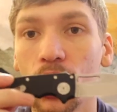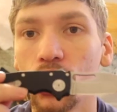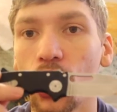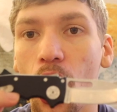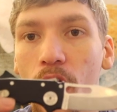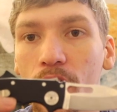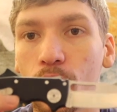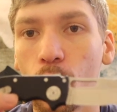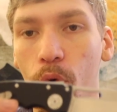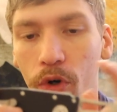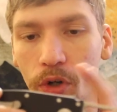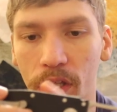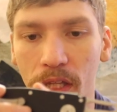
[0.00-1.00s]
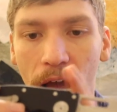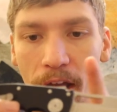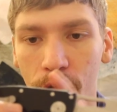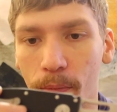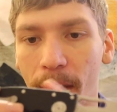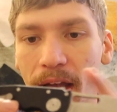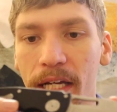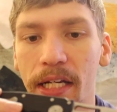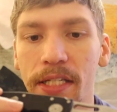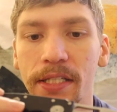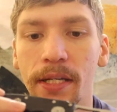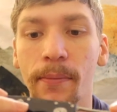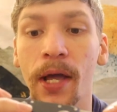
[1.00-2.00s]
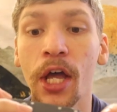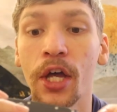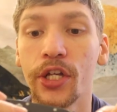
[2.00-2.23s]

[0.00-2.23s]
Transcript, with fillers: lock or liner mechanism.